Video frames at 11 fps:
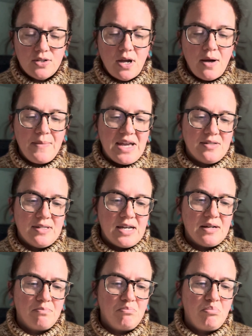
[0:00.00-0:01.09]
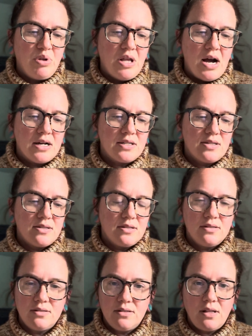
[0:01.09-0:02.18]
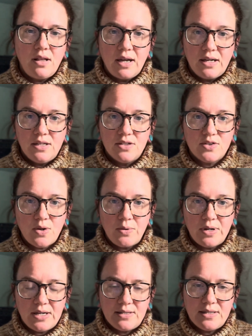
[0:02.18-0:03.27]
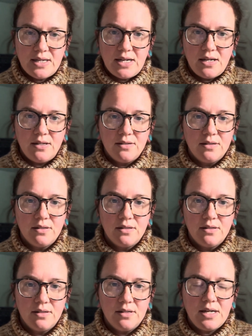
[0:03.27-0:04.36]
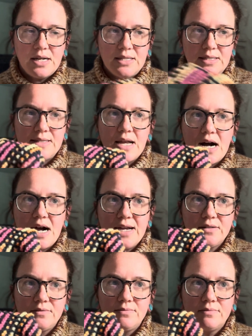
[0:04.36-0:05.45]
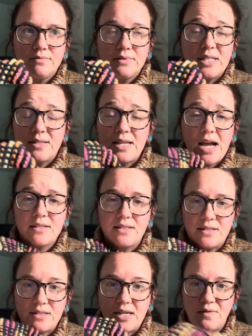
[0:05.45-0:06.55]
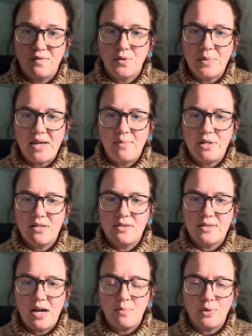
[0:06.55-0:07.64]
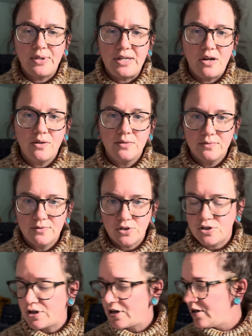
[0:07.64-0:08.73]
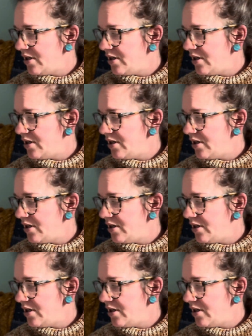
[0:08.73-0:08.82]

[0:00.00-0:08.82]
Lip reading: amazing, blocks like so nicely. It's next to skin for me, but it's not merino for sure.